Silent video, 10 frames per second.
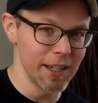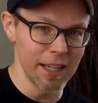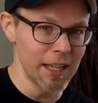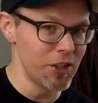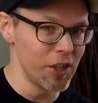
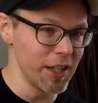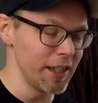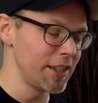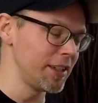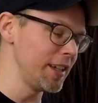E, G,
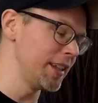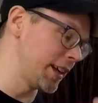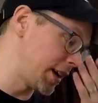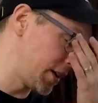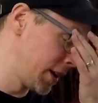C
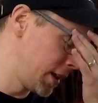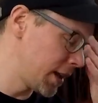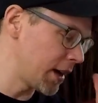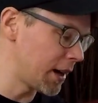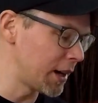there.
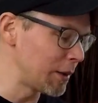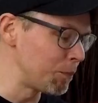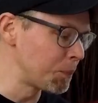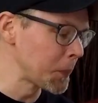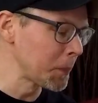
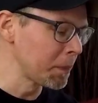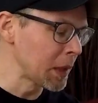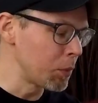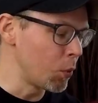But